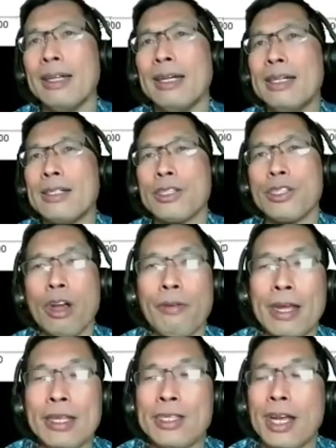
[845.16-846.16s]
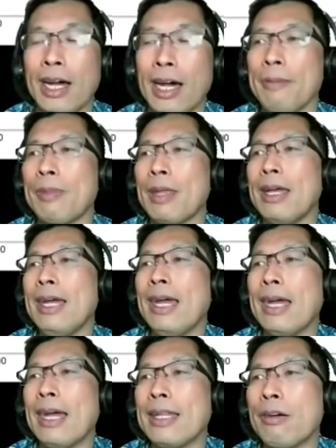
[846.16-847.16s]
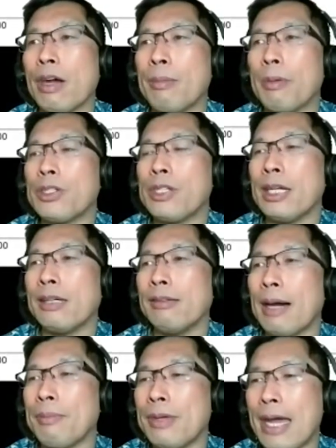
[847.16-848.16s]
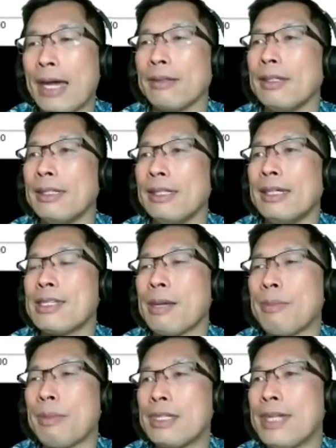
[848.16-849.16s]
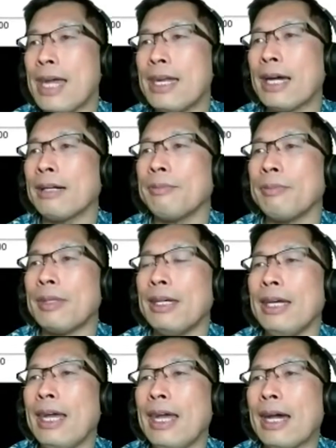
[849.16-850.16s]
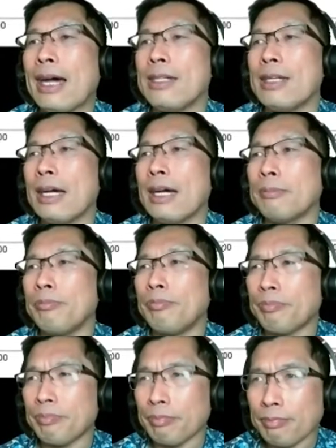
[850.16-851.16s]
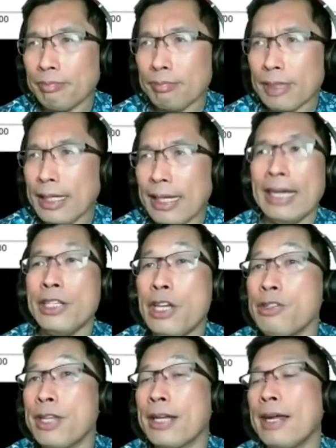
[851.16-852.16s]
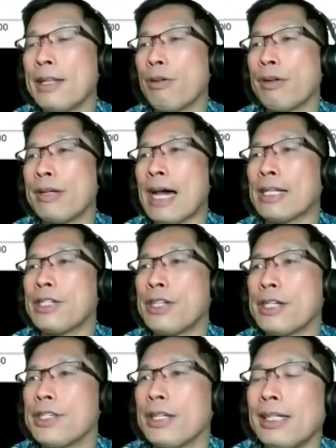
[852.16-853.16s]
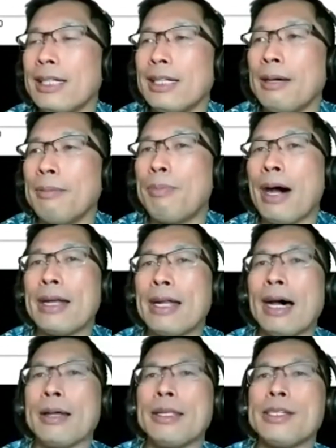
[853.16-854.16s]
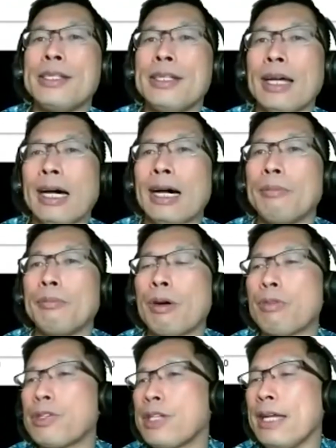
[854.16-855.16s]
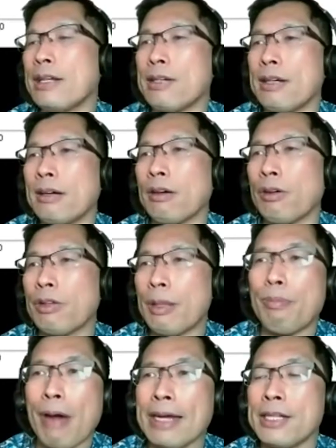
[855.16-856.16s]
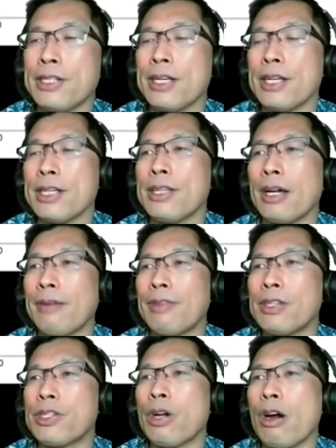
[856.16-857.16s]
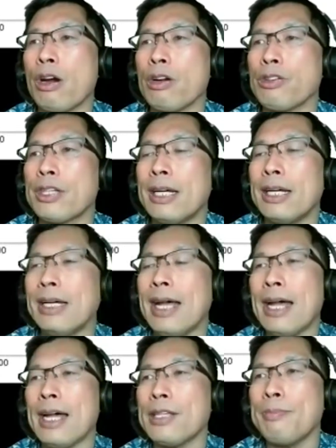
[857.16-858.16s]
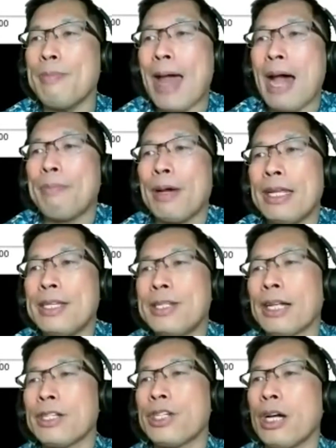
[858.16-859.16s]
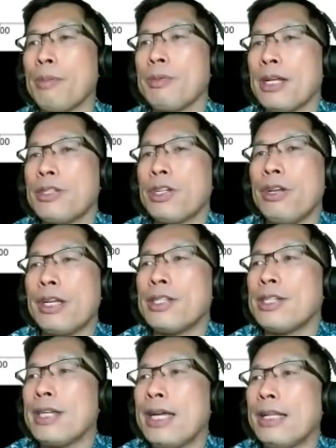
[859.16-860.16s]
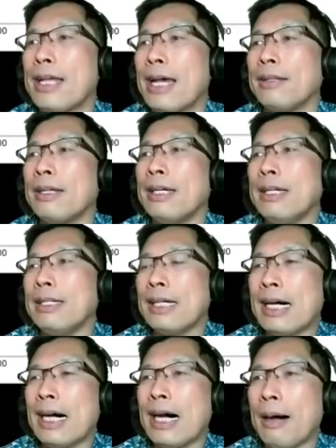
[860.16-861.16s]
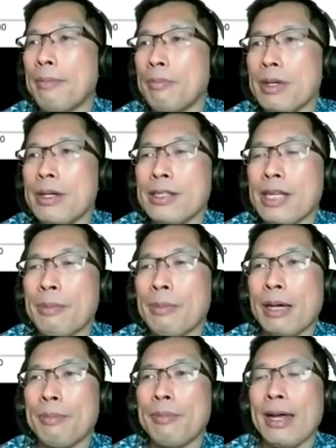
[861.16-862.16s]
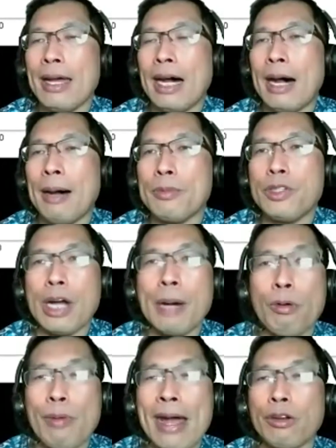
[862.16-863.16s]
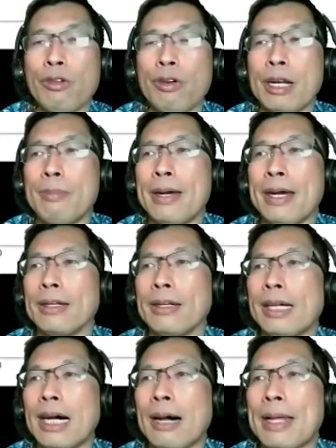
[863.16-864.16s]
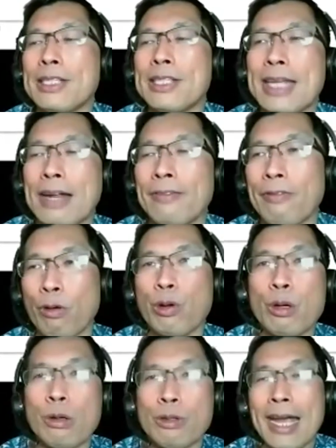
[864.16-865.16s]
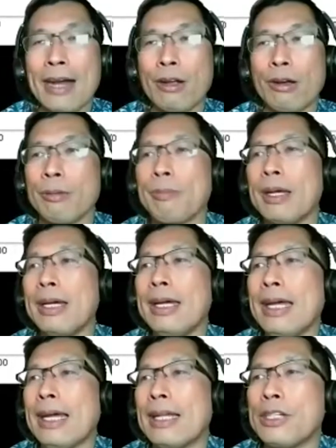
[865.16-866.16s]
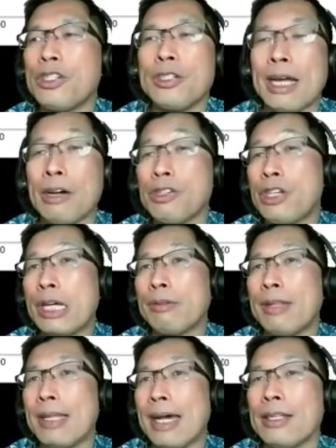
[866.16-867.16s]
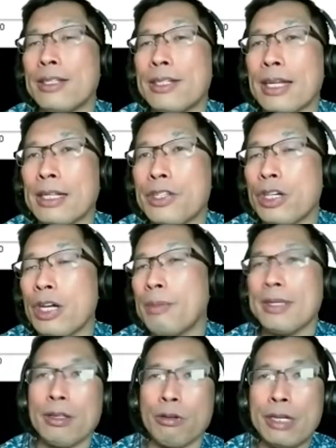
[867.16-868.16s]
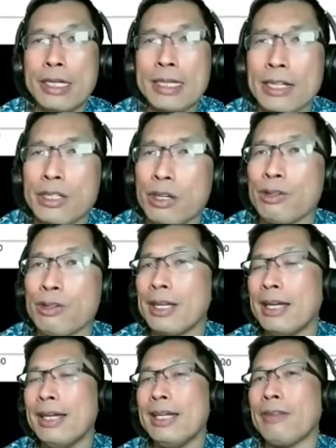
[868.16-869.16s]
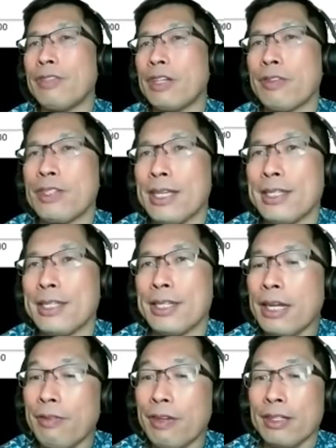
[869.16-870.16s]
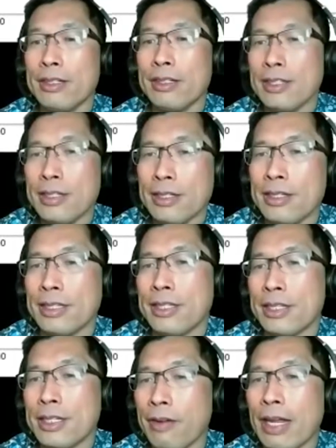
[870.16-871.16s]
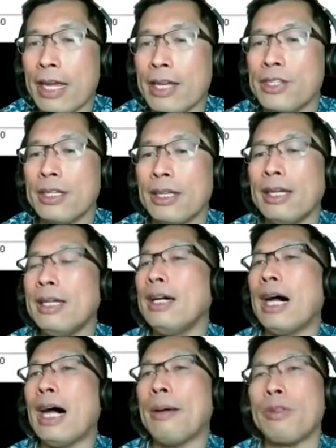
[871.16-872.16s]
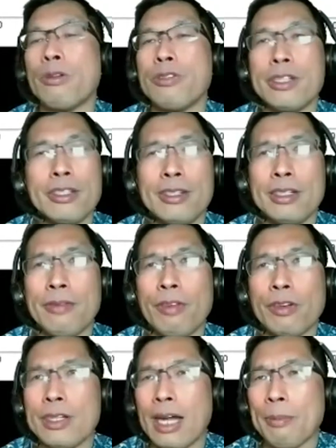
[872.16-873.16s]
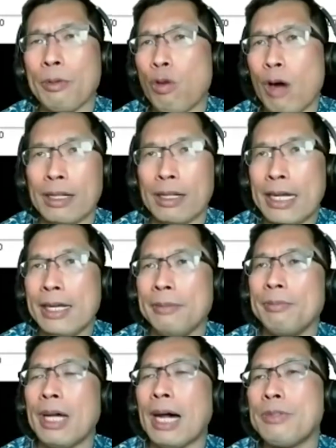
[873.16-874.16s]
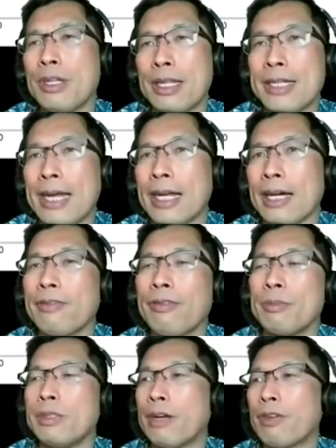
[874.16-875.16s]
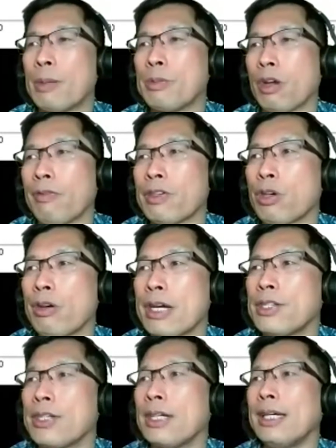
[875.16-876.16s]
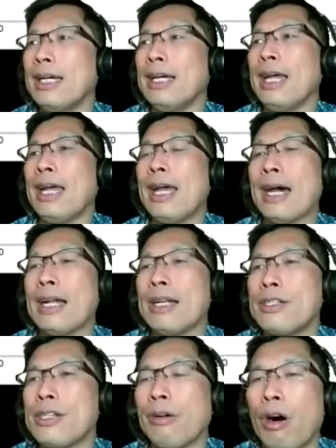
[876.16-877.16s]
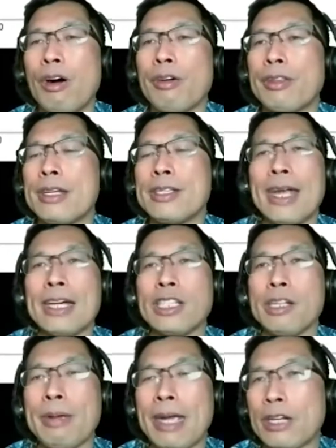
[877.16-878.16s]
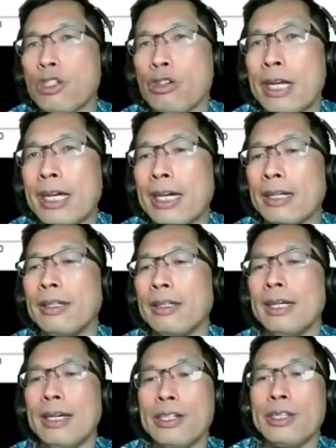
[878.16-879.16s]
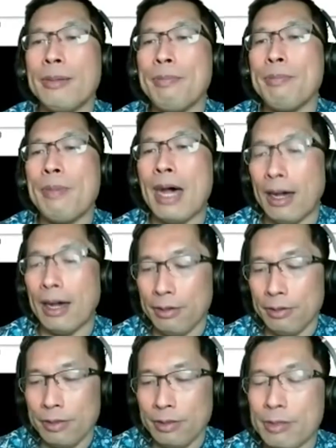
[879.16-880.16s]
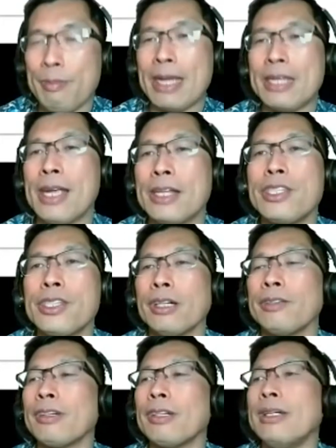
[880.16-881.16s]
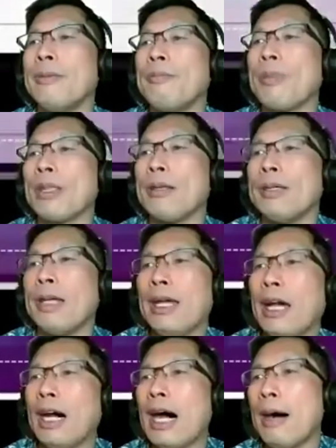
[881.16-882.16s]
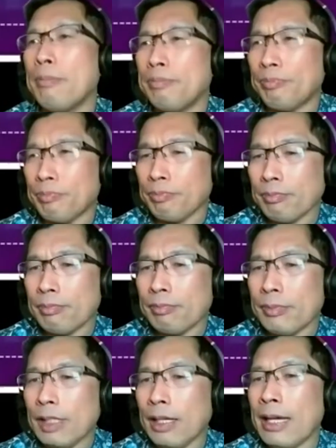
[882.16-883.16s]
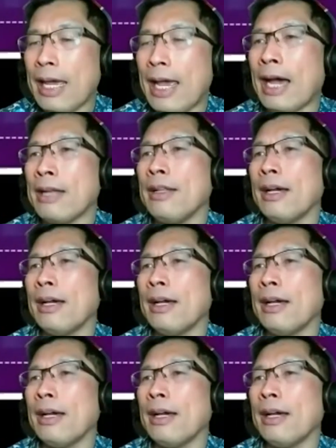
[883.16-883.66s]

to survey the sky, and they were able to um, get some of this data and um, and use it in their analysis. But uh, this, um, what we're seeing are, are, the brightnesses of the stars as mapped by these telescopes, and so you can see that um, some of them um, jump around quite a bit. that's that vertical scatter, and this tells you that the telescopes and their detectors have different sensitivities um, there's just different um, quality uh, to the data from different observatories. And so all this has to be entered in to, uh, to make sense of. Um, and